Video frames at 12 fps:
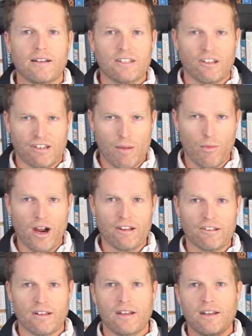To
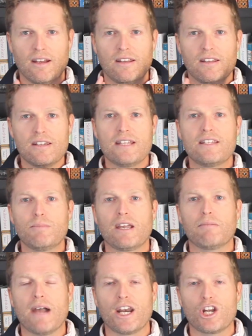summarize, you need to
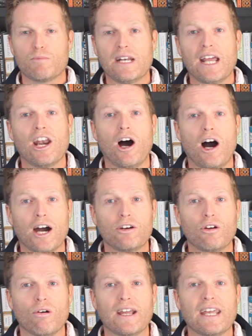make management an
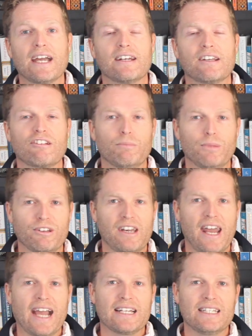ongoing and
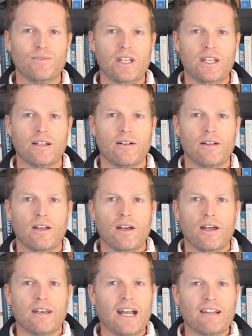explicit activity,
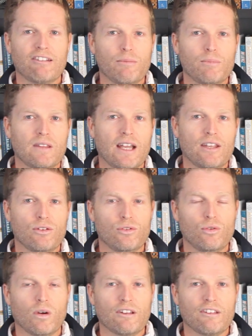not something that you
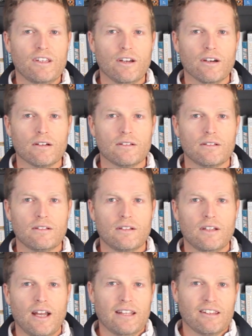do once a year.
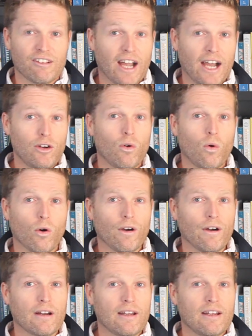Design your
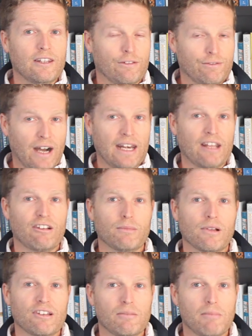org, define
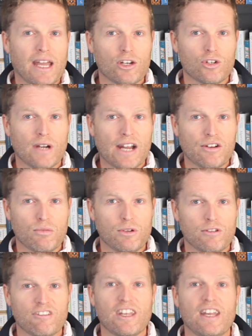explicit manager
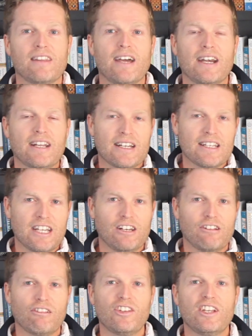attributes, then
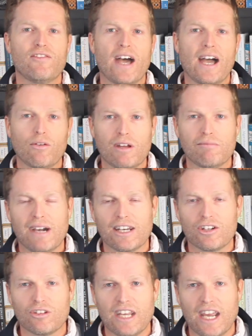continuously evaluate
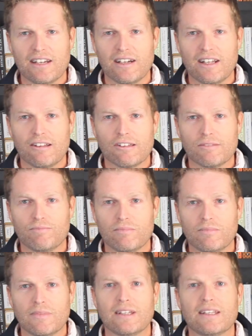manager candidates.
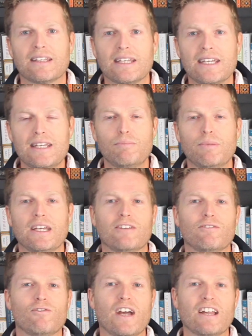Keep
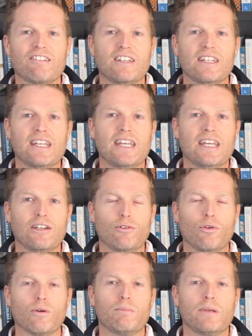investing in
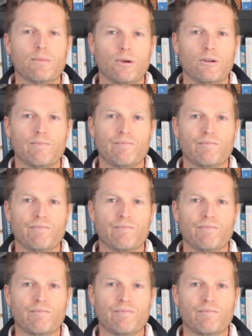your people.